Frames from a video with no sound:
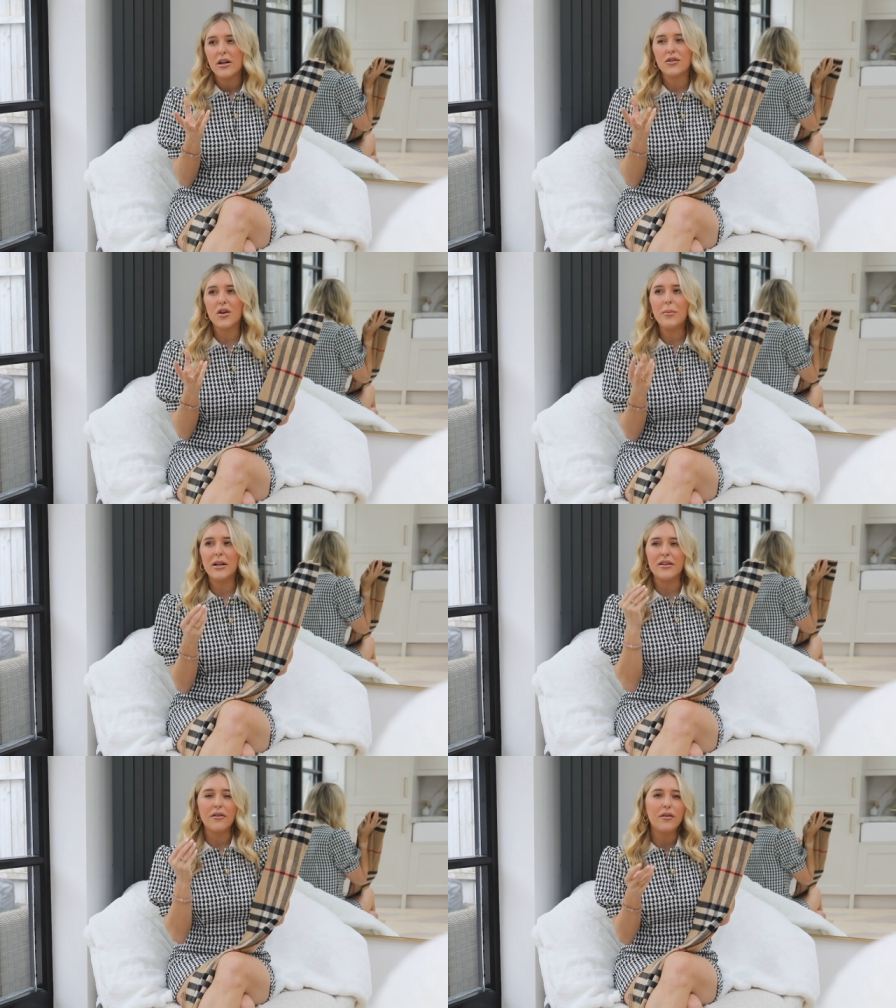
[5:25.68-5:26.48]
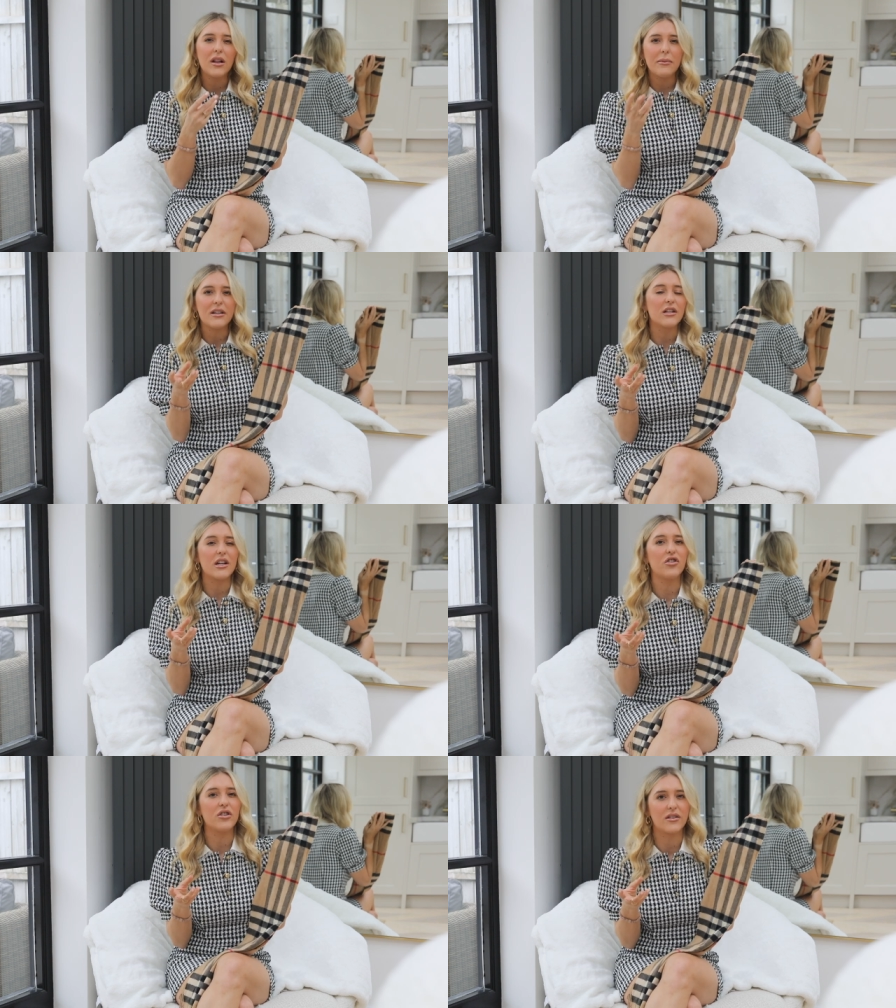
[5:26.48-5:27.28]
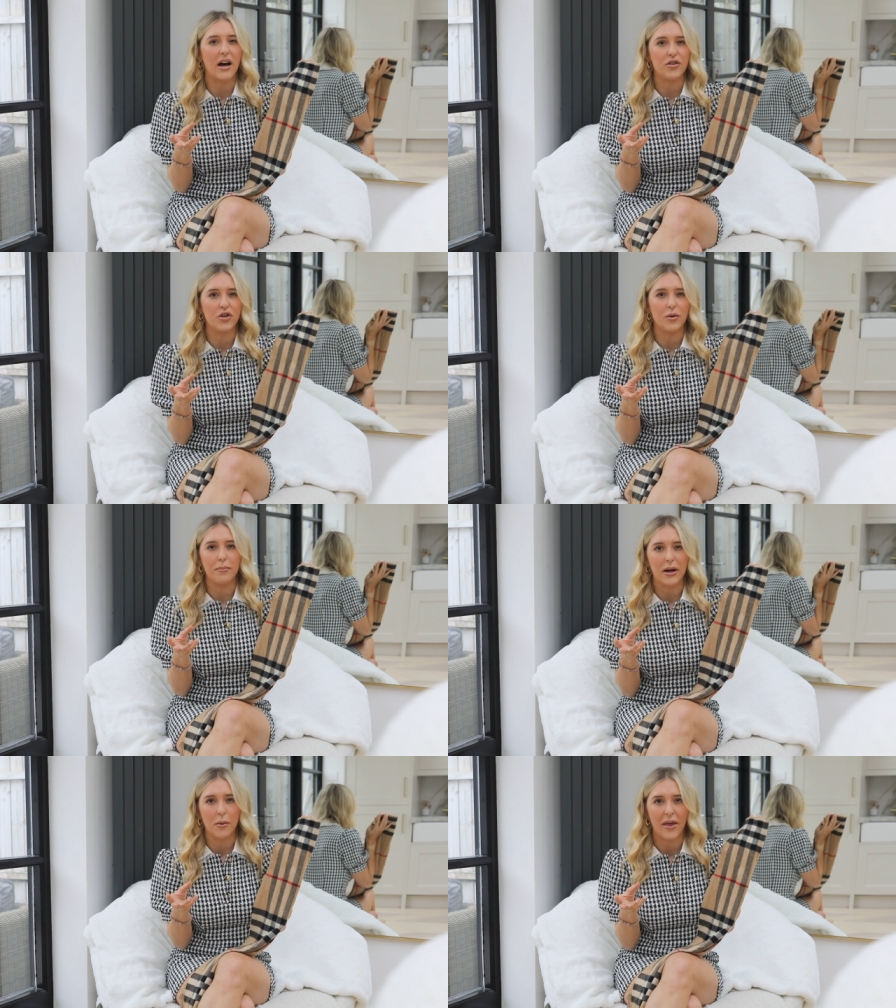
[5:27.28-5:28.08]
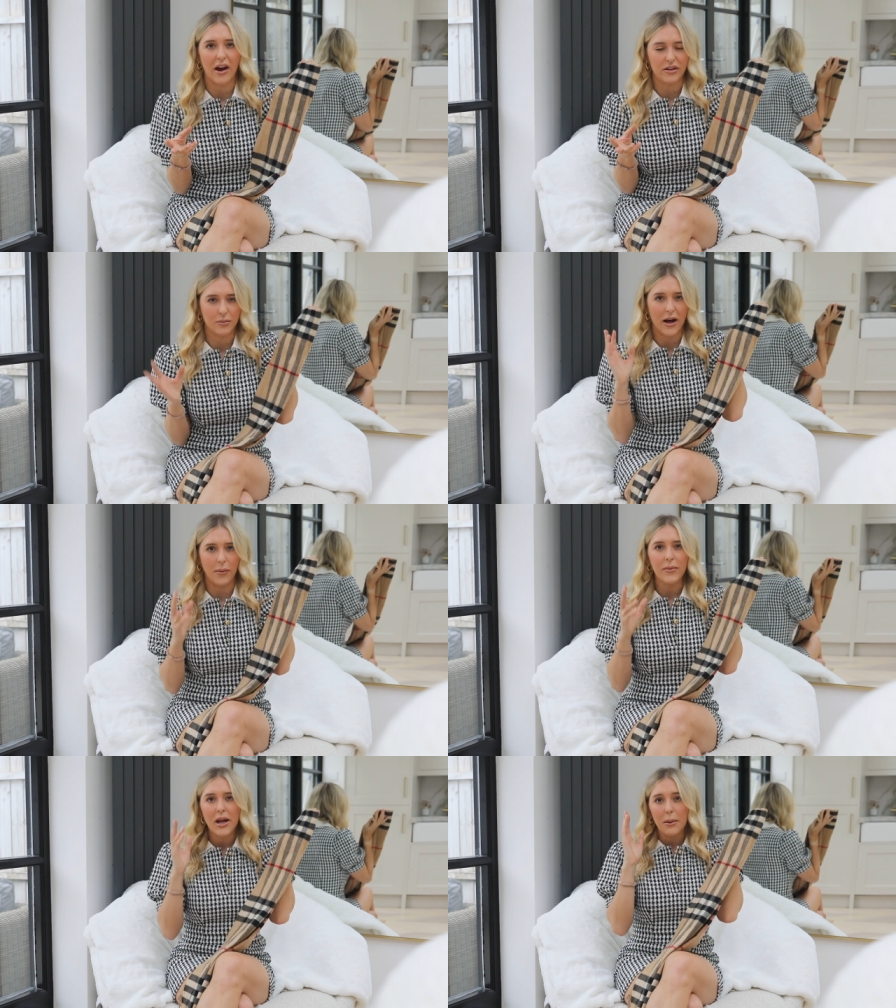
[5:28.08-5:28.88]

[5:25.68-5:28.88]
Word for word: some different limited edition designs you can pick up there as well.